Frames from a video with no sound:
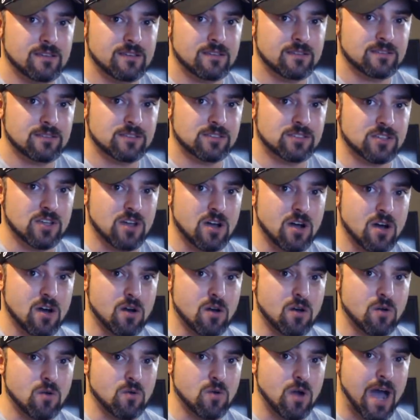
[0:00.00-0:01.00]

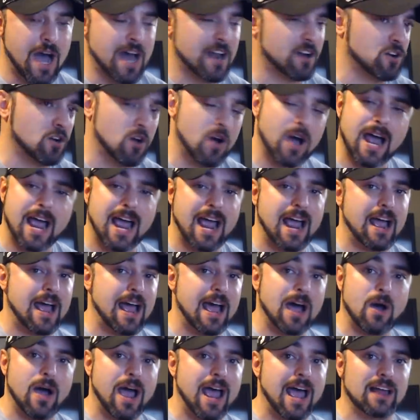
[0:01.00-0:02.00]
So, I don't know
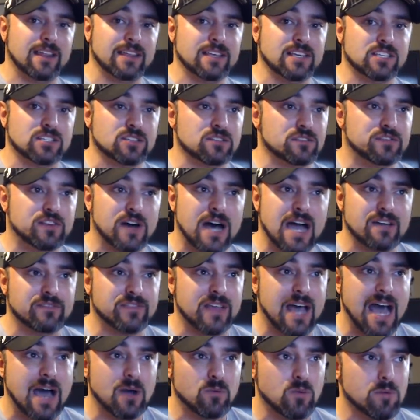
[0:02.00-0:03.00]
how Allie survived
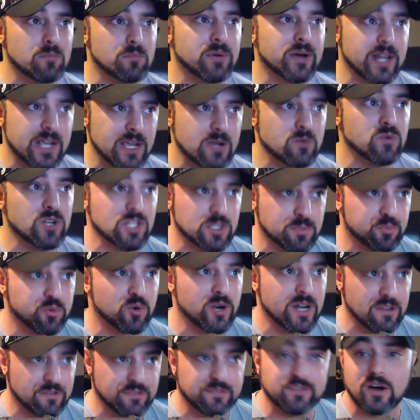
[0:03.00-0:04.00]
that one, but it was
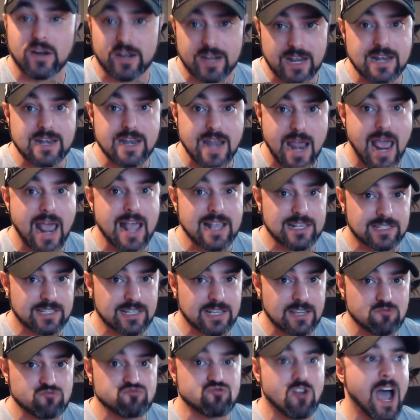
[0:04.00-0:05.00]
pretty fucking
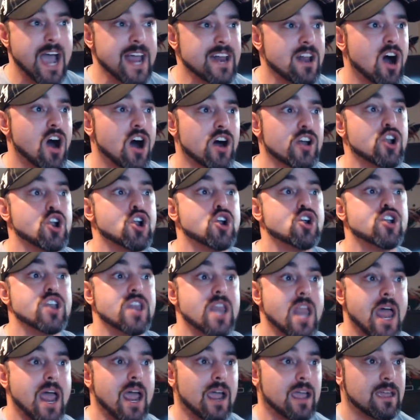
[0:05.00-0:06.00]
nasty. Right on her
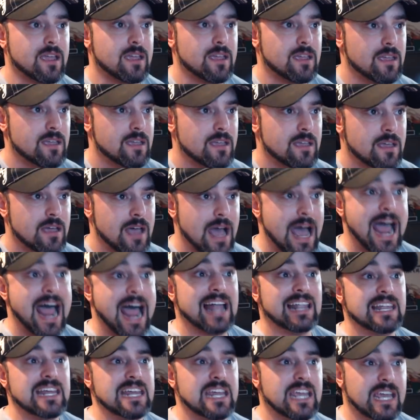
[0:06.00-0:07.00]
neck.
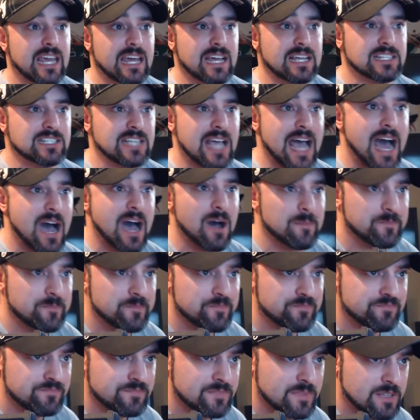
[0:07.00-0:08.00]
Allie kicks out.
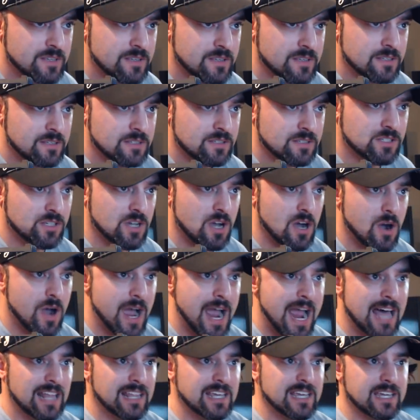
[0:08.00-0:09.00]
So,
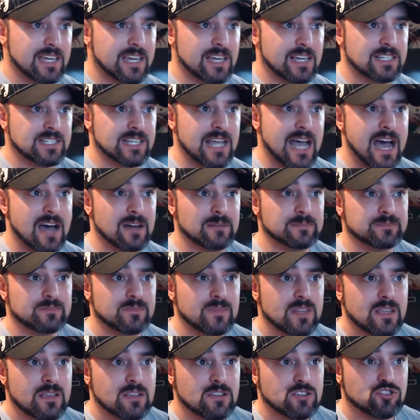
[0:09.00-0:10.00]
Allie kicks out.
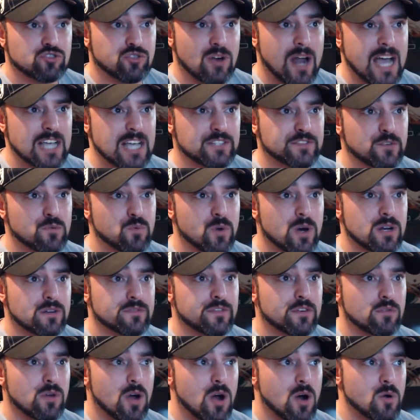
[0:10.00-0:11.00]
Tries for one of
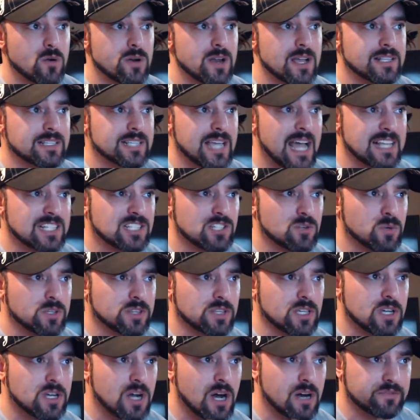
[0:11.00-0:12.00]
her own. Tessa with
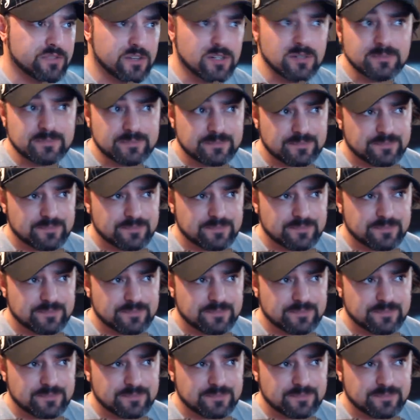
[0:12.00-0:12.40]
the cover.